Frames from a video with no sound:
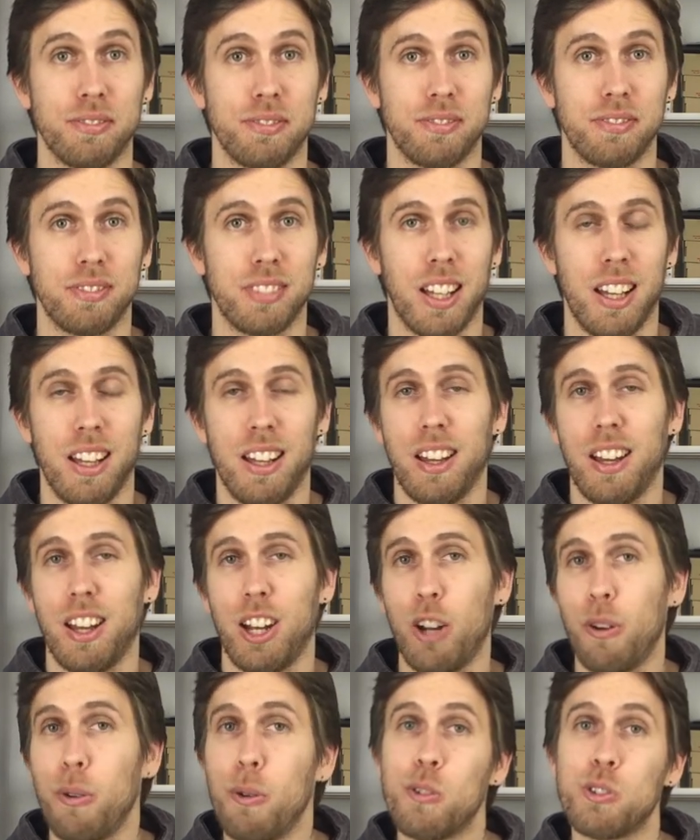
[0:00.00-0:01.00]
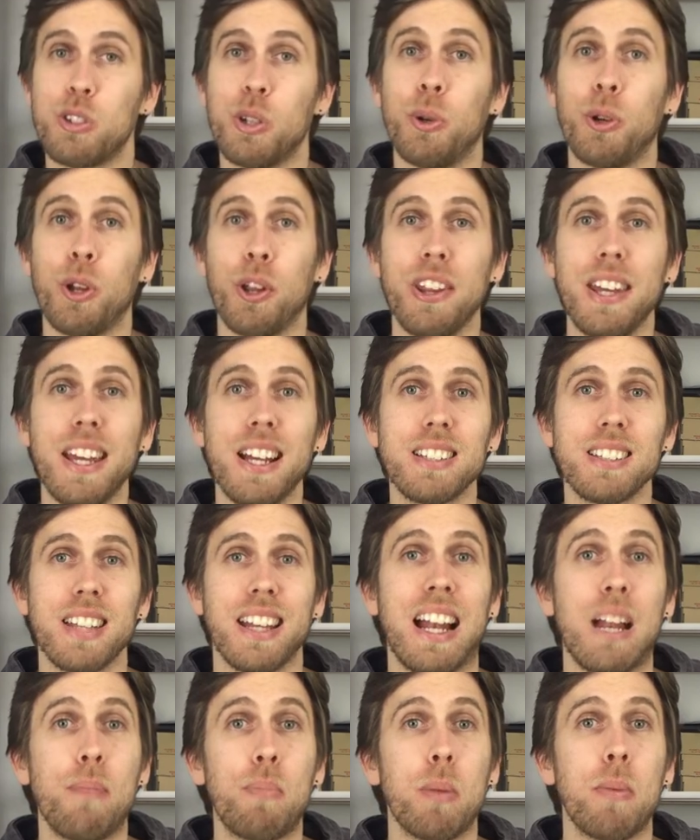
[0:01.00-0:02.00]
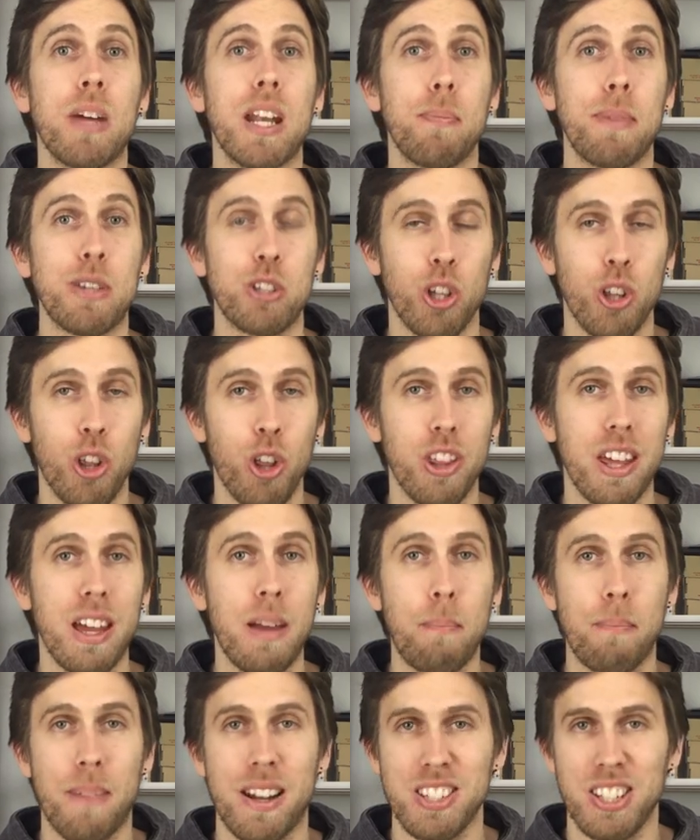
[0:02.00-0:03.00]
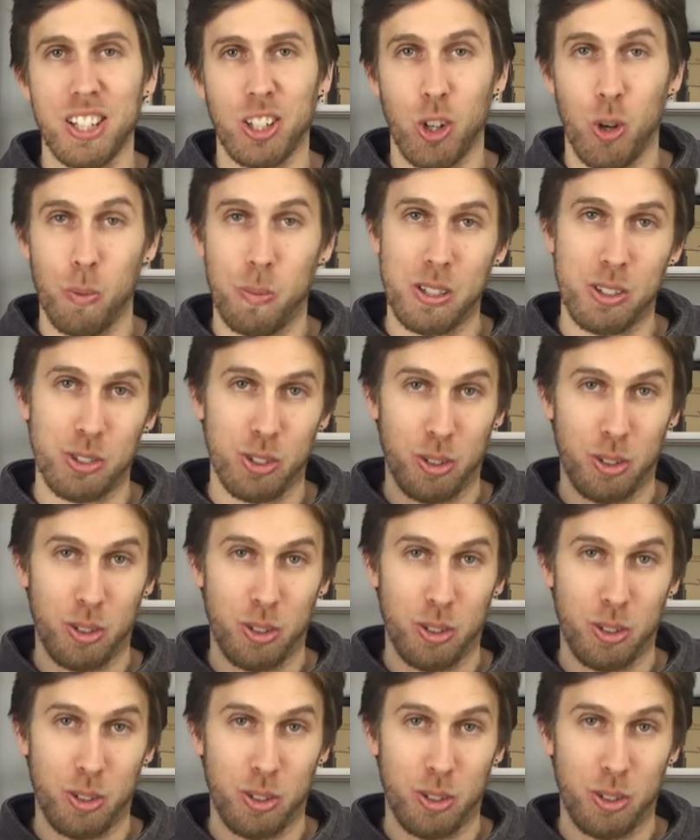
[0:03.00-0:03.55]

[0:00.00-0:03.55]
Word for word: See you in a few days on the first episode of Magic Open Source.